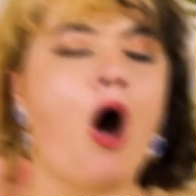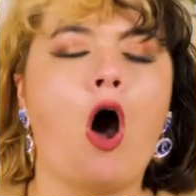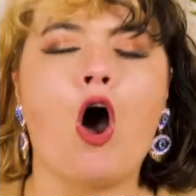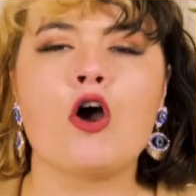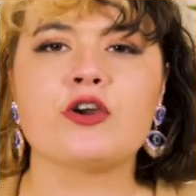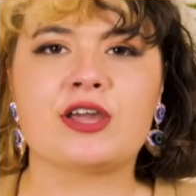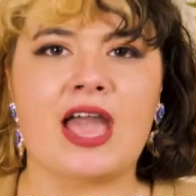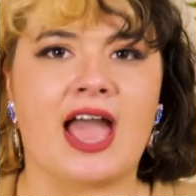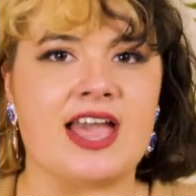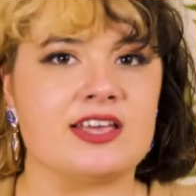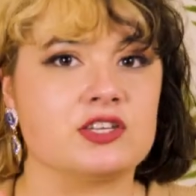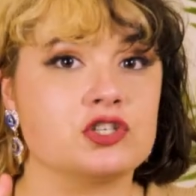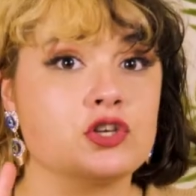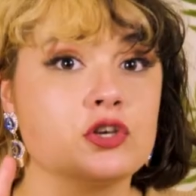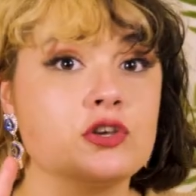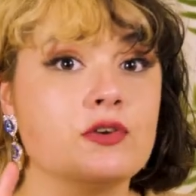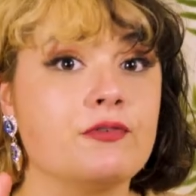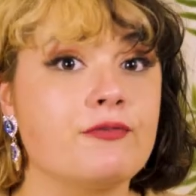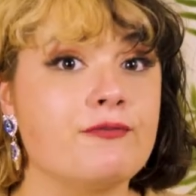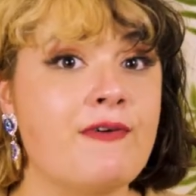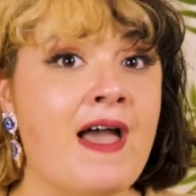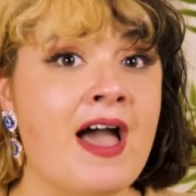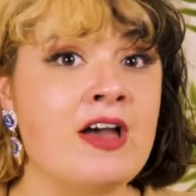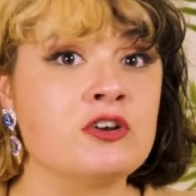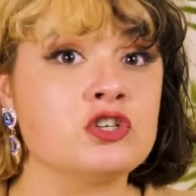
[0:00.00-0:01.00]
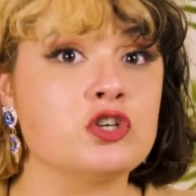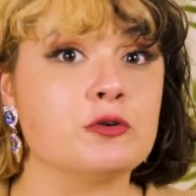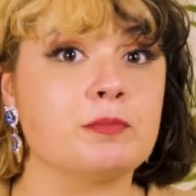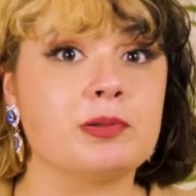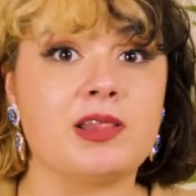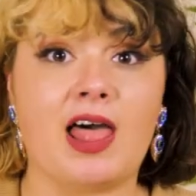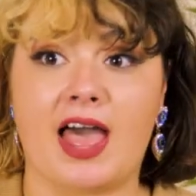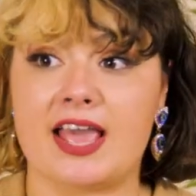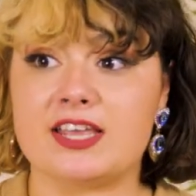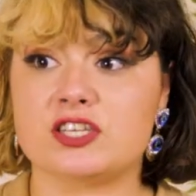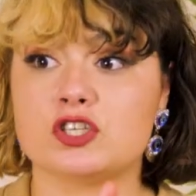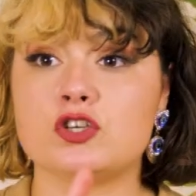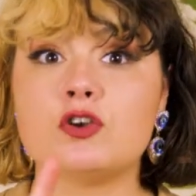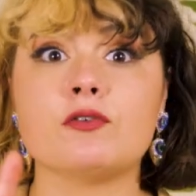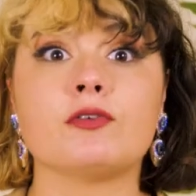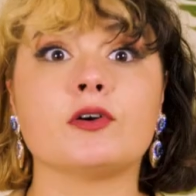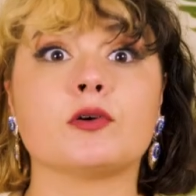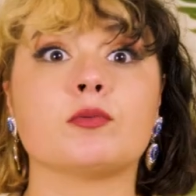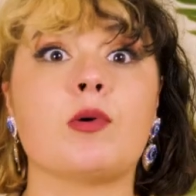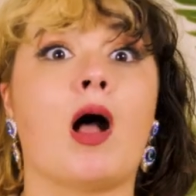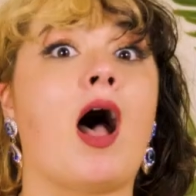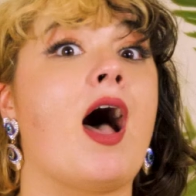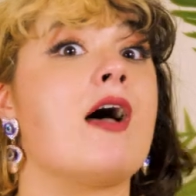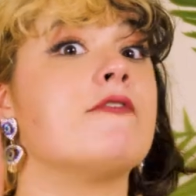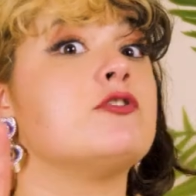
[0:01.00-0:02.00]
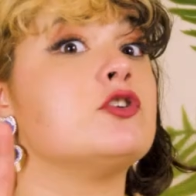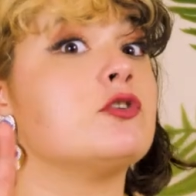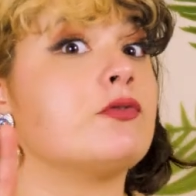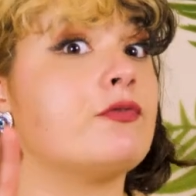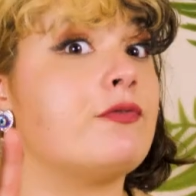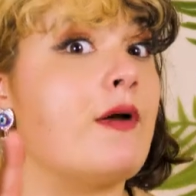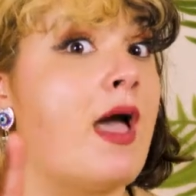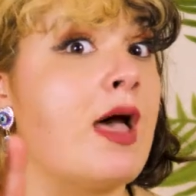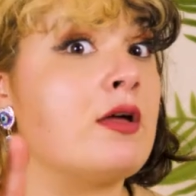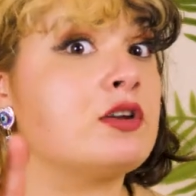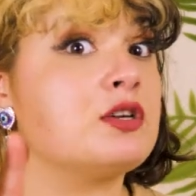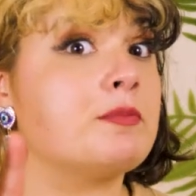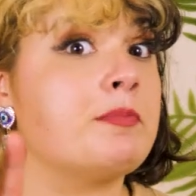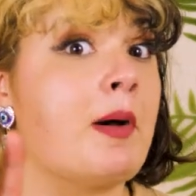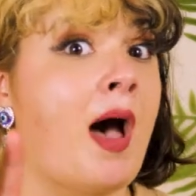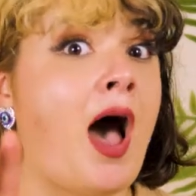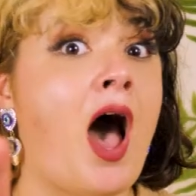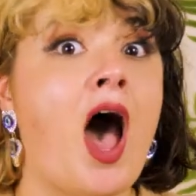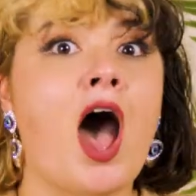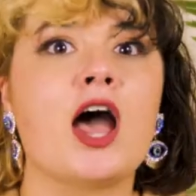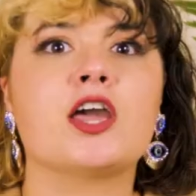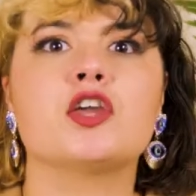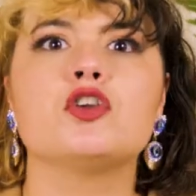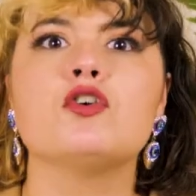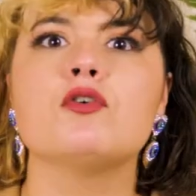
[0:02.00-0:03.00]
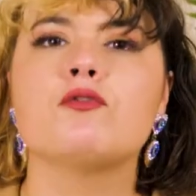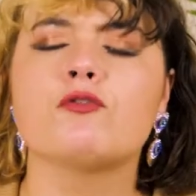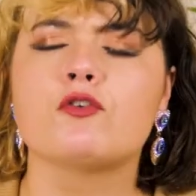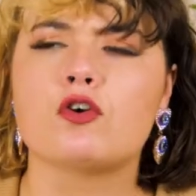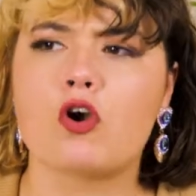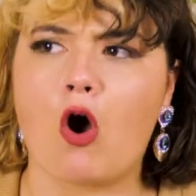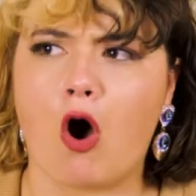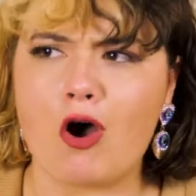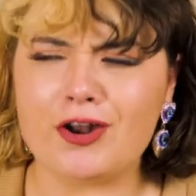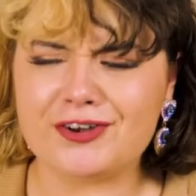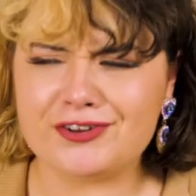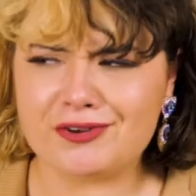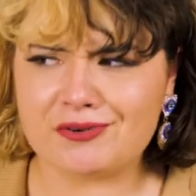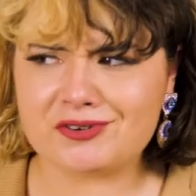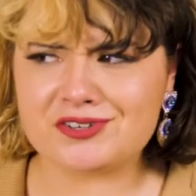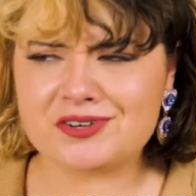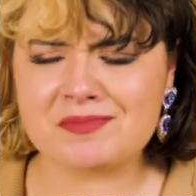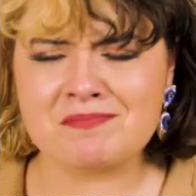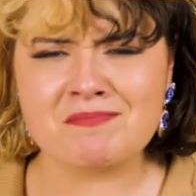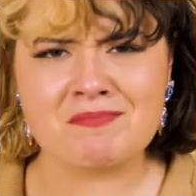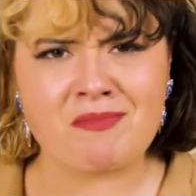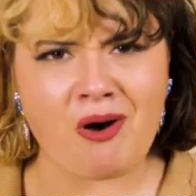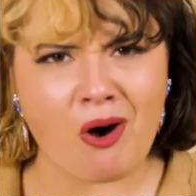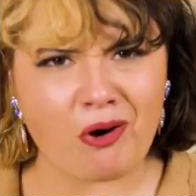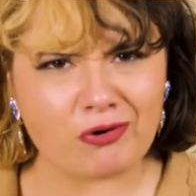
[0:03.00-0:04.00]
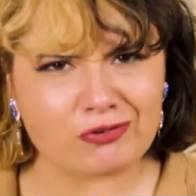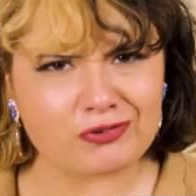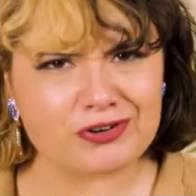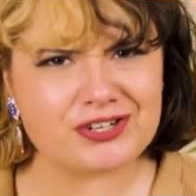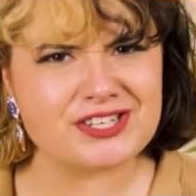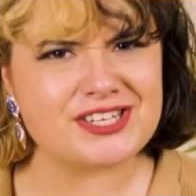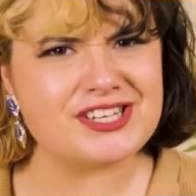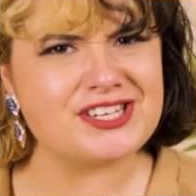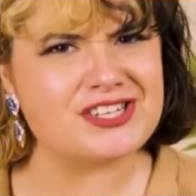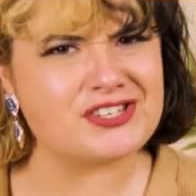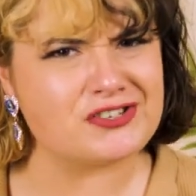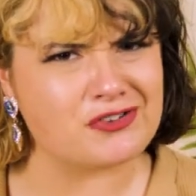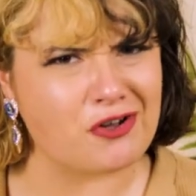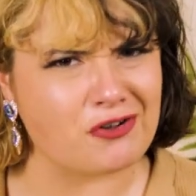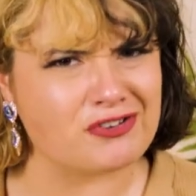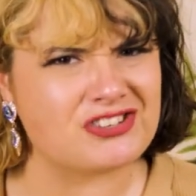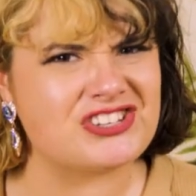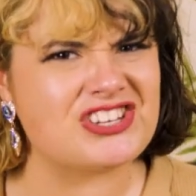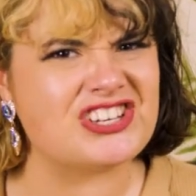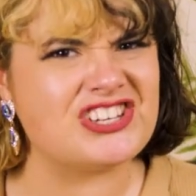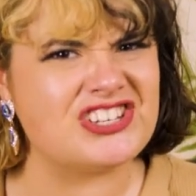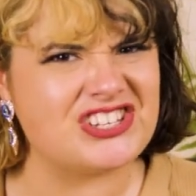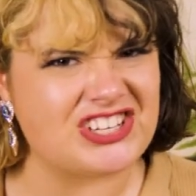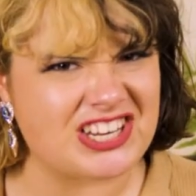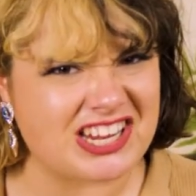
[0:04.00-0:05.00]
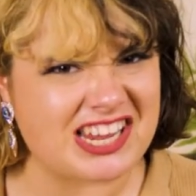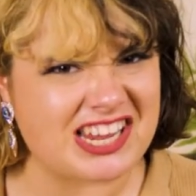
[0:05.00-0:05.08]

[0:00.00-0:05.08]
Okay, so you've found your place, you've arrived, you've found a park, you've got your democracy sausage